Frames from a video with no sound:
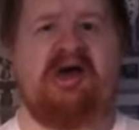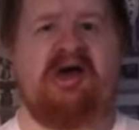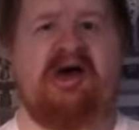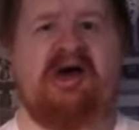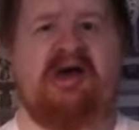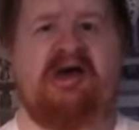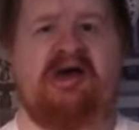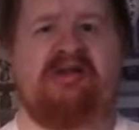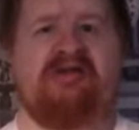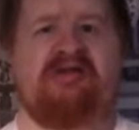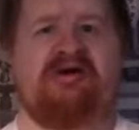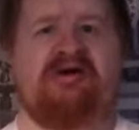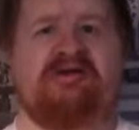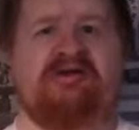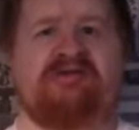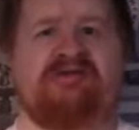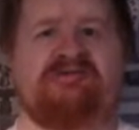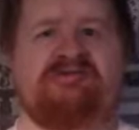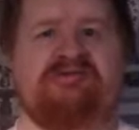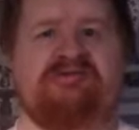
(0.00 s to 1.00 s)
and
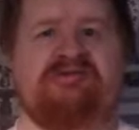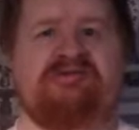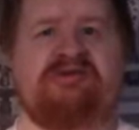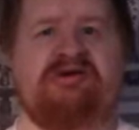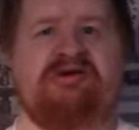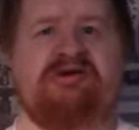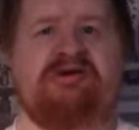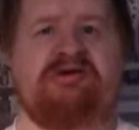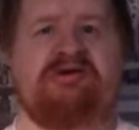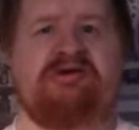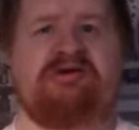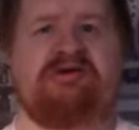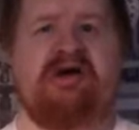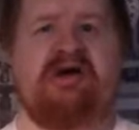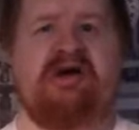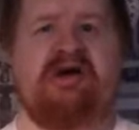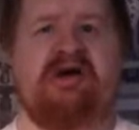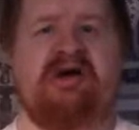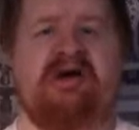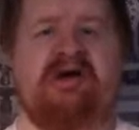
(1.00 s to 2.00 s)
that,
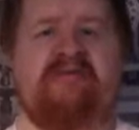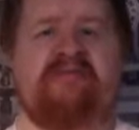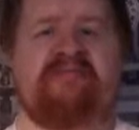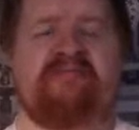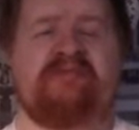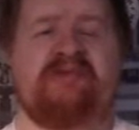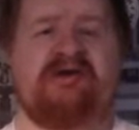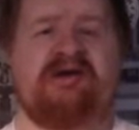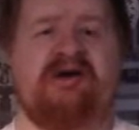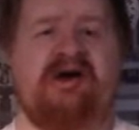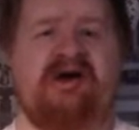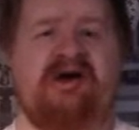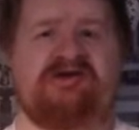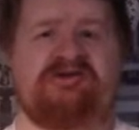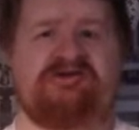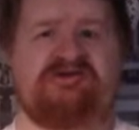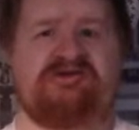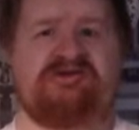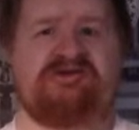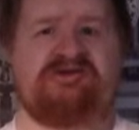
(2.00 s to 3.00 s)

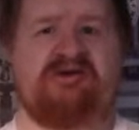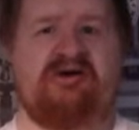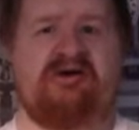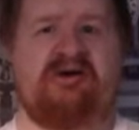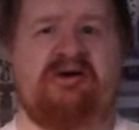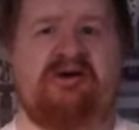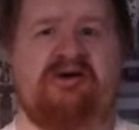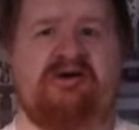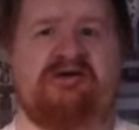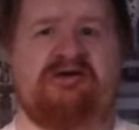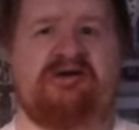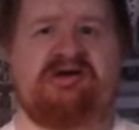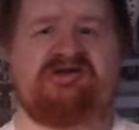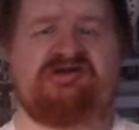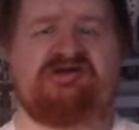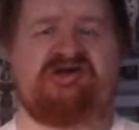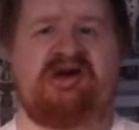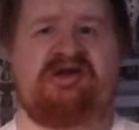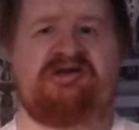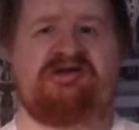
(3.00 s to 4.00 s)
as
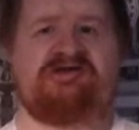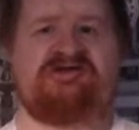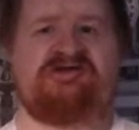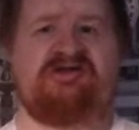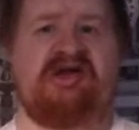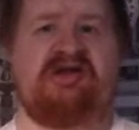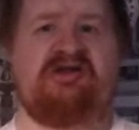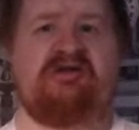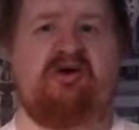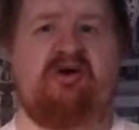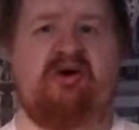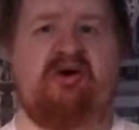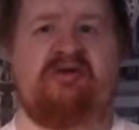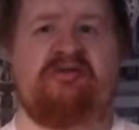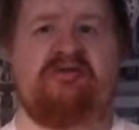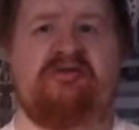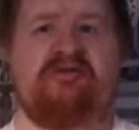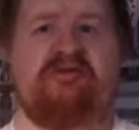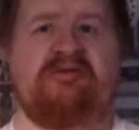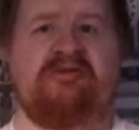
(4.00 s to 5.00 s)
Jan said
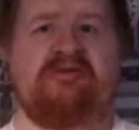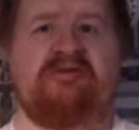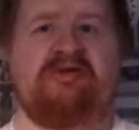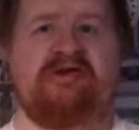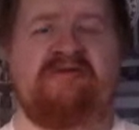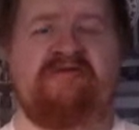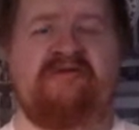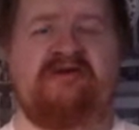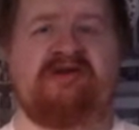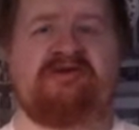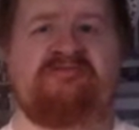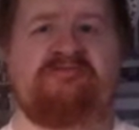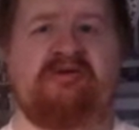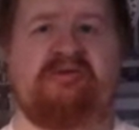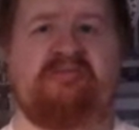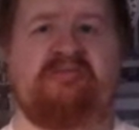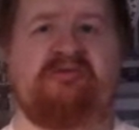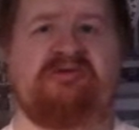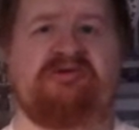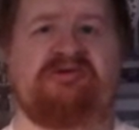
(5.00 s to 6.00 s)
on the
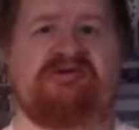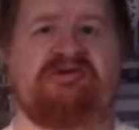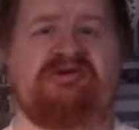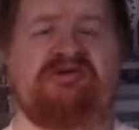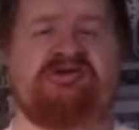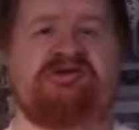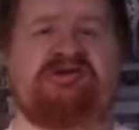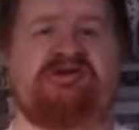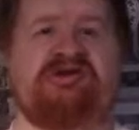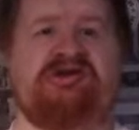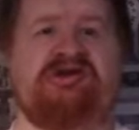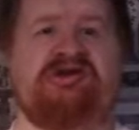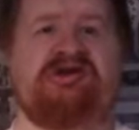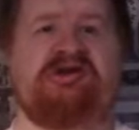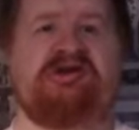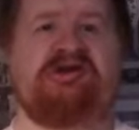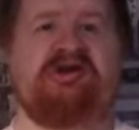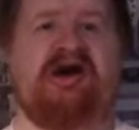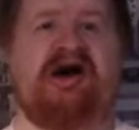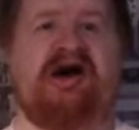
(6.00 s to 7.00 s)
Facebook post, that
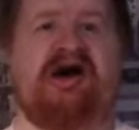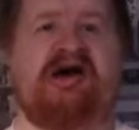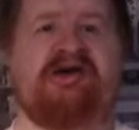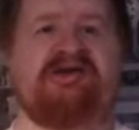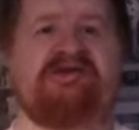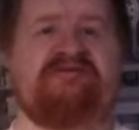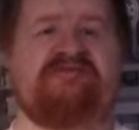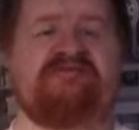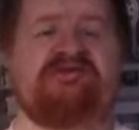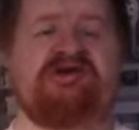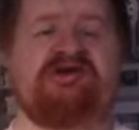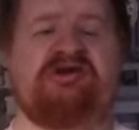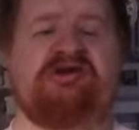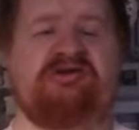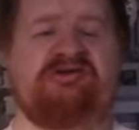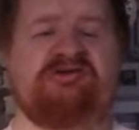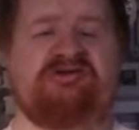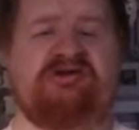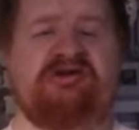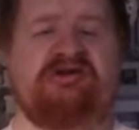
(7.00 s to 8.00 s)
she has
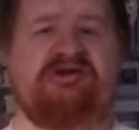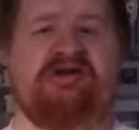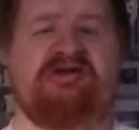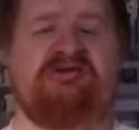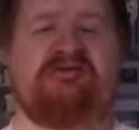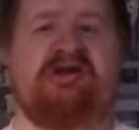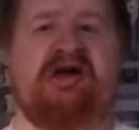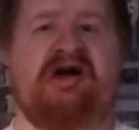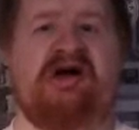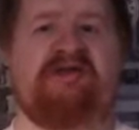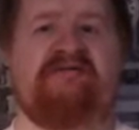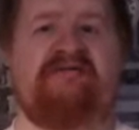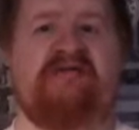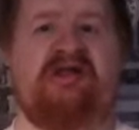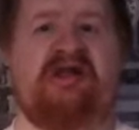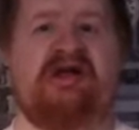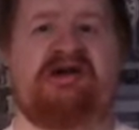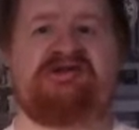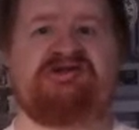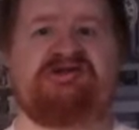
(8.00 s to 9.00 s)
continually asked for the
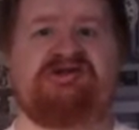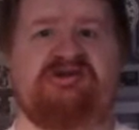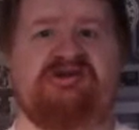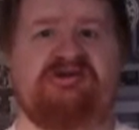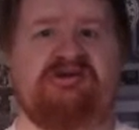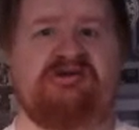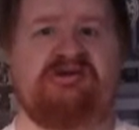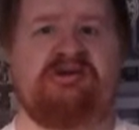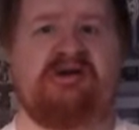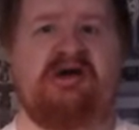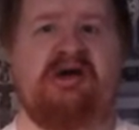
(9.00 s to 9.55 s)
last year